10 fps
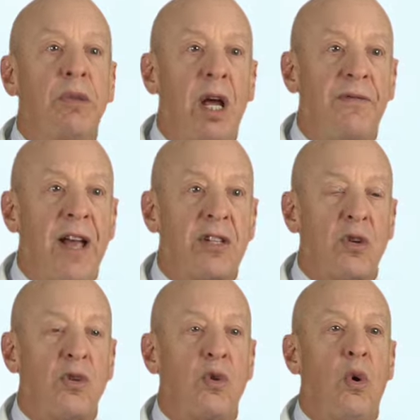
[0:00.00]
blood
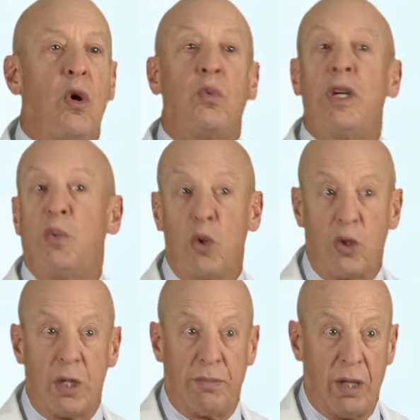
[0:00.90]
vessels or
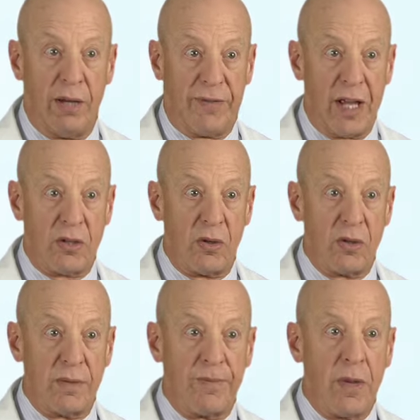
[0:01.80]
reroute blood
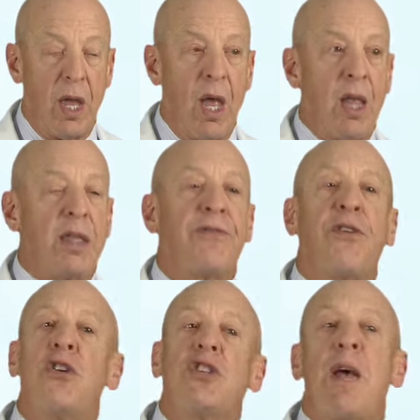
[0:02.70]
vessels. The
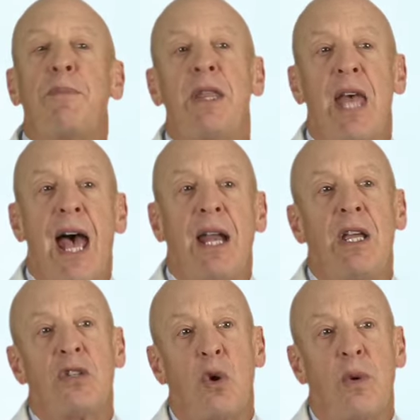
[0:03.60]
first step in that
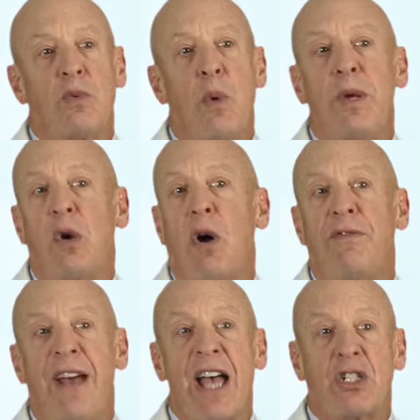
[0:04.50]
is always what we call
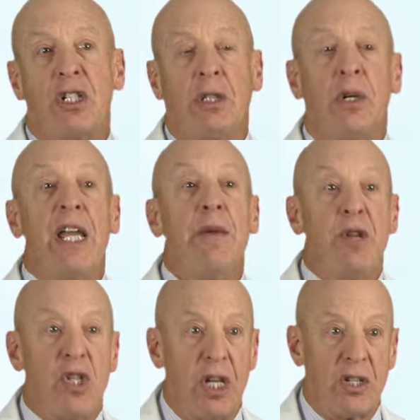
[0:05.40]
vascular
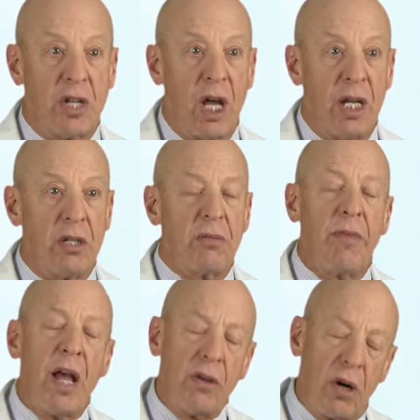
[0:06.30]
imaging studies.
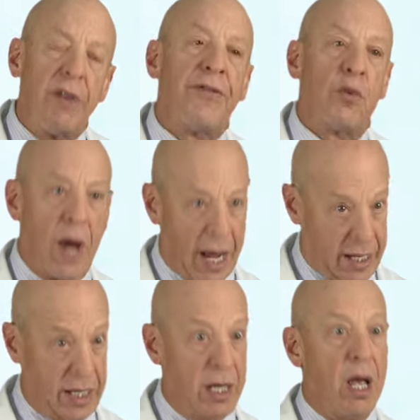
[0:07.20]
And there are a
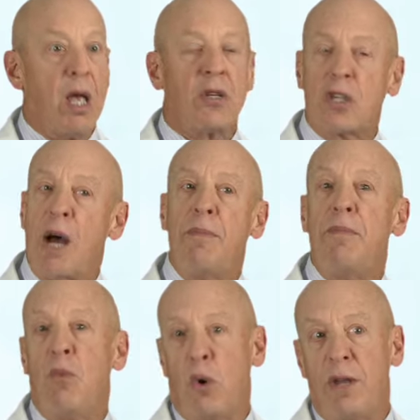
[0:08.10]
variety, some
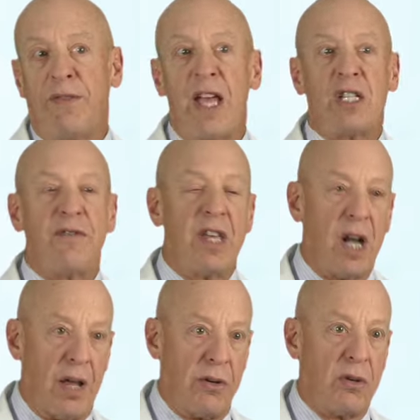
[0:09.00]
more invasive than
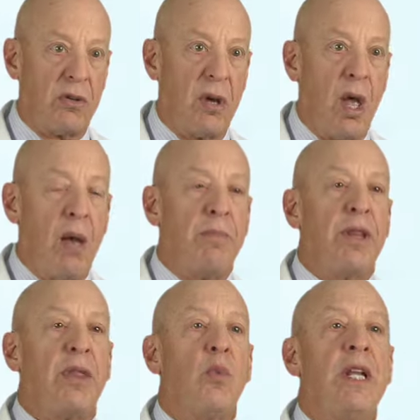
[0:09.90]
others,
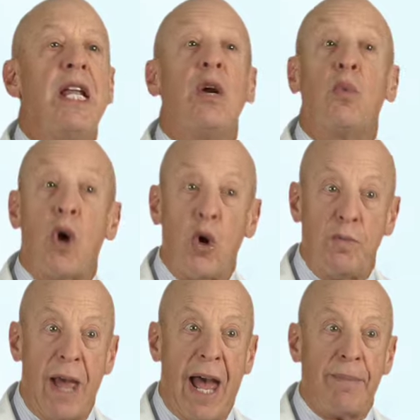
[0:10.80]
but we need a
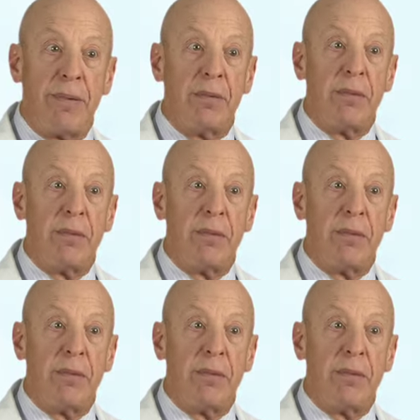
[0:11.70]
roadmap.